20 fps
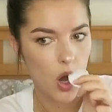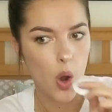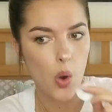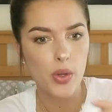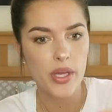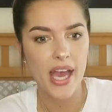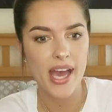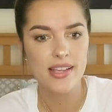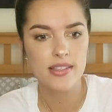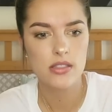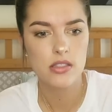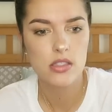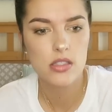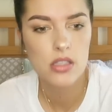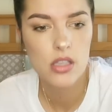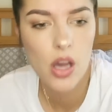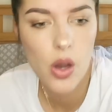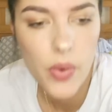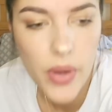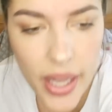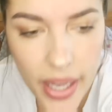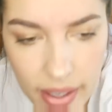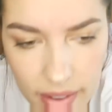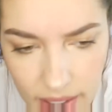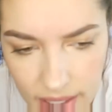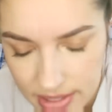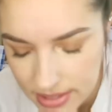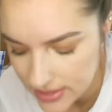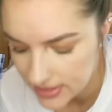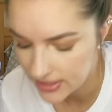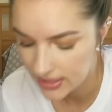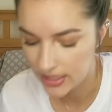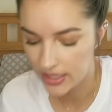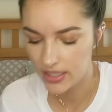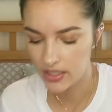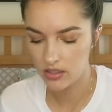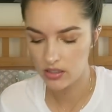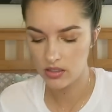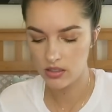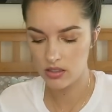Oh yes. Okay, let's
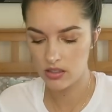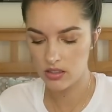see.